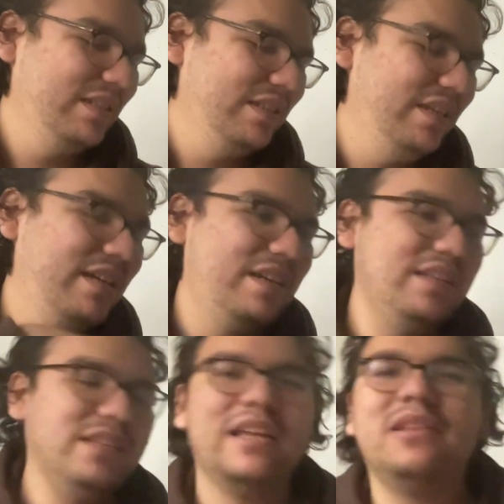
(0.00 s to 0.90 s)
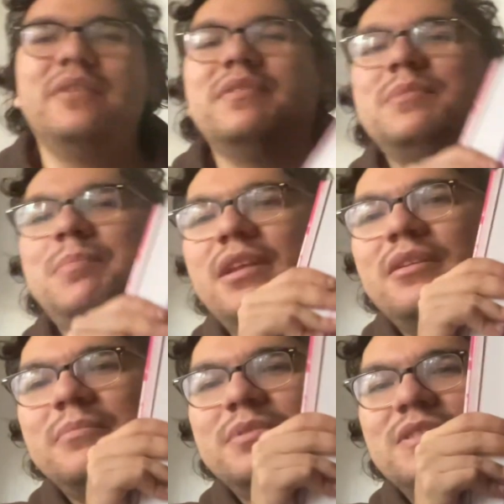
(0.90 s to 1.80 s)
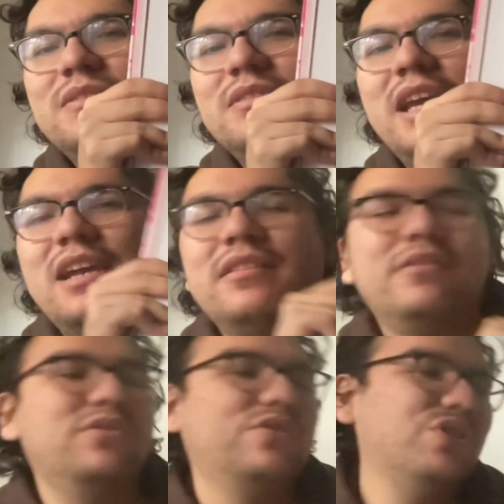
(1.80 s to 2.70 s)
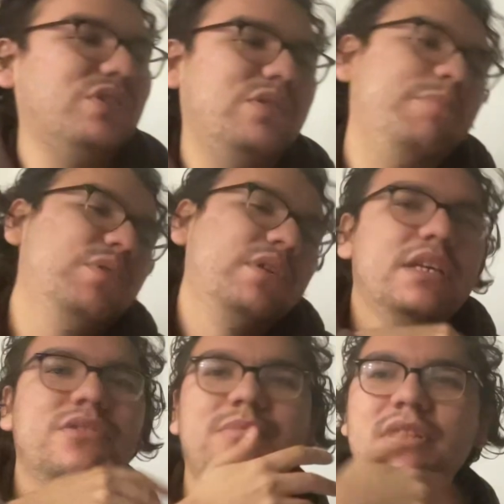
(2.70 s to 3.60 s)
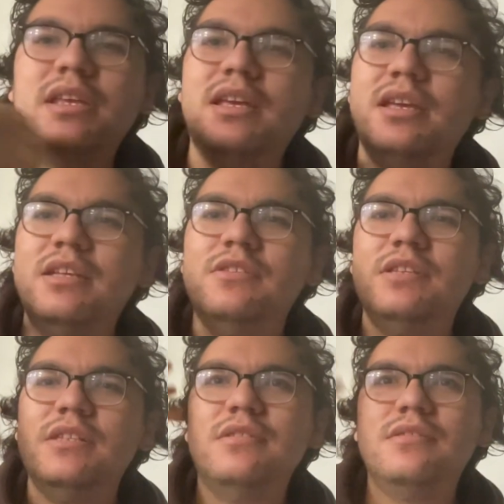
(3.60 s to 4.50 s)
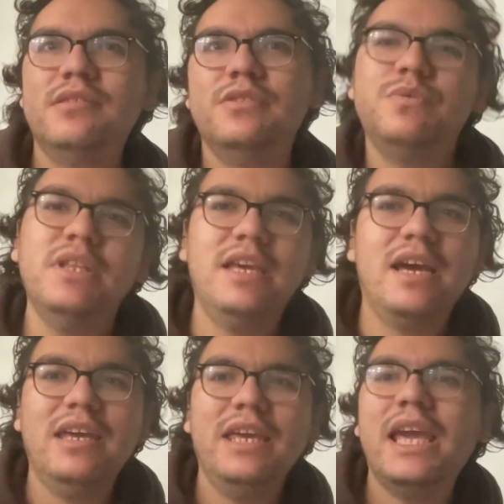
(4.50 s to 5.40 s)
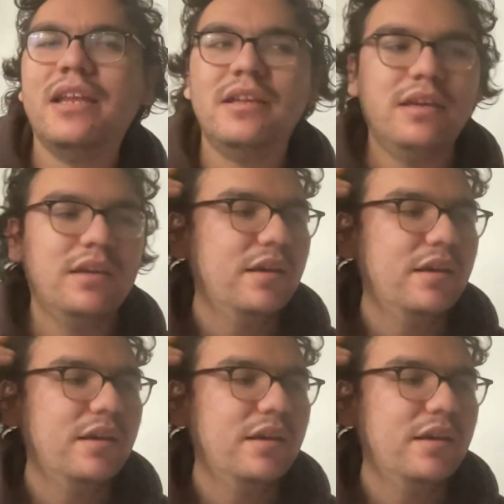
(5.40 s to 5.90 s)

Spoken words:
Yeah, I love his pinups and just the book. It's really eye candy.